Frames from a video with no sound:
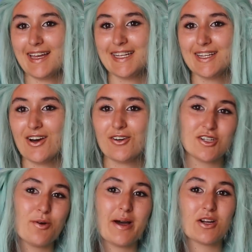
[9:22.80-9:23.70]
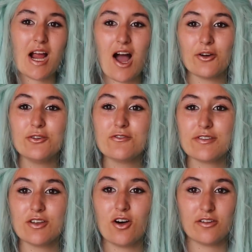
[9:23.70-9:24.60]
You know, no matter how you
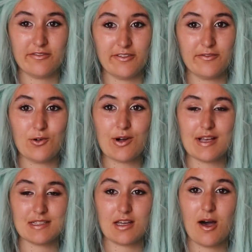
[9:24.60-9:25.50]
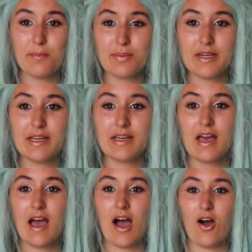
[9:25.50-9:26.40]
feel on FINFOLK as a
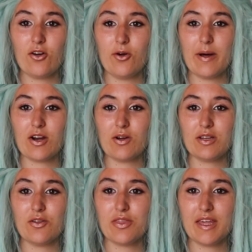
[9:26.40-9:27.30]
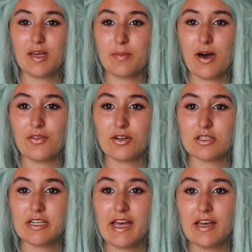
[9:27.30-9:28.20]
company, no matter what you think about
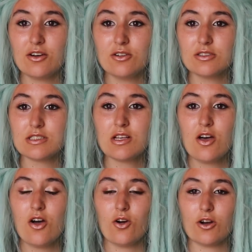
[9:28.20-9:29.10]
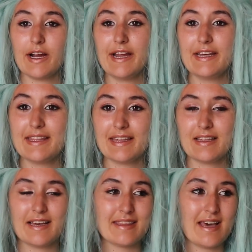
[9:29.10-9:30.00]
their tails or anything
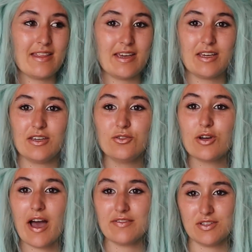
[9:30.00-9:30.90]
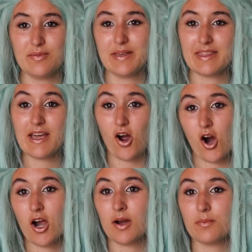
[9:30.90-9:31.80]
like that, like, you have to admit they
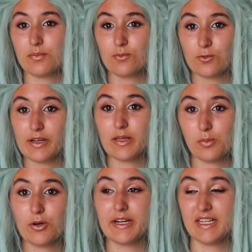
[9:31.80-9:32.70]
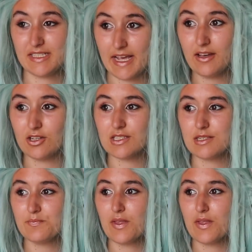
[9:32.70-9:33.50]
are really pretty tails.